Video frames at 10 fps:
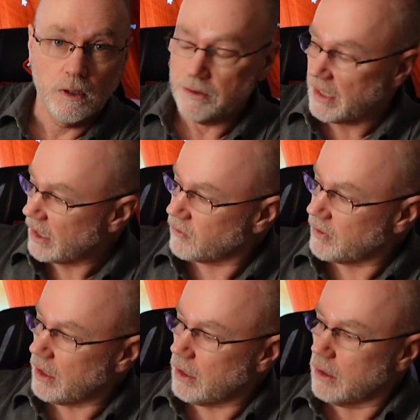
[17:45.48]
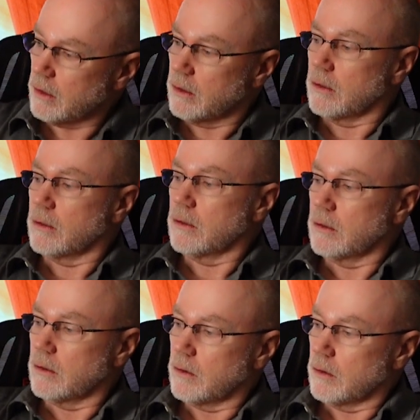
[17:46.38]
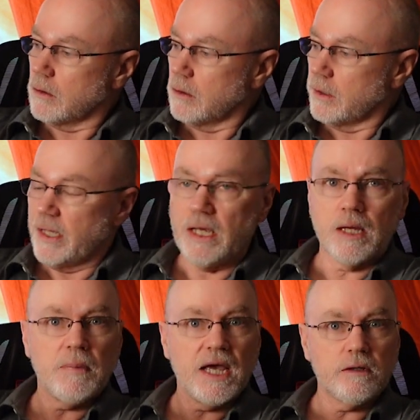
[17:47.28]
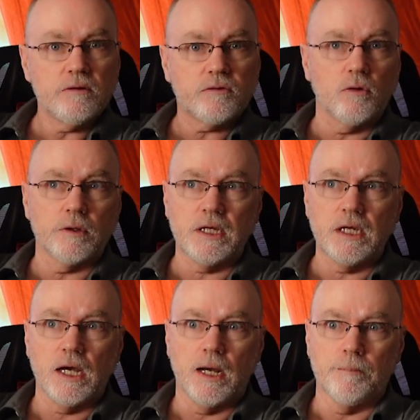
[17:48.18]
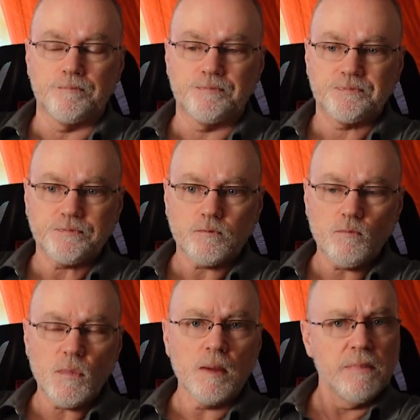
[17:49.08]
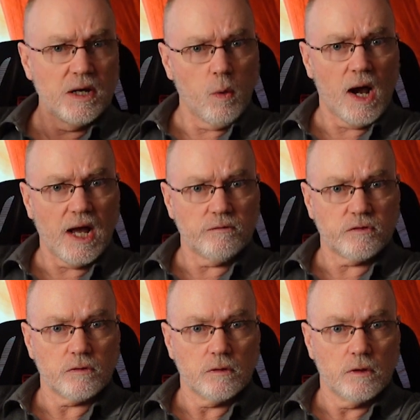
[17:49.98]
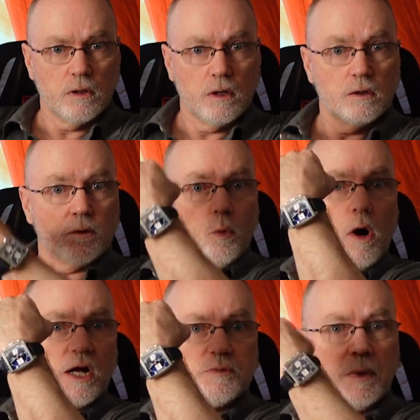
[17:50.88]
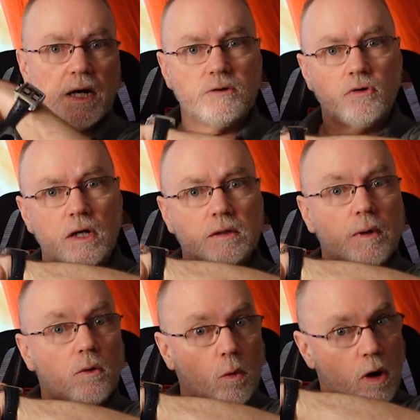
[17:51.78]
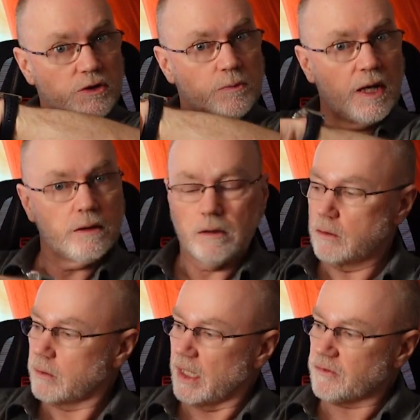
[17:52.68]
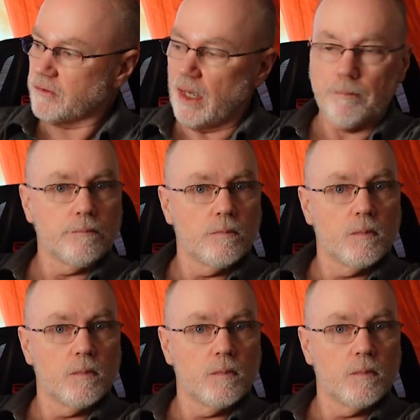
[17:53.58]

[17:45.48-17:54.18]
That's the handmaidens or the midwives, the watchmen I talked about, watchmen, that's them.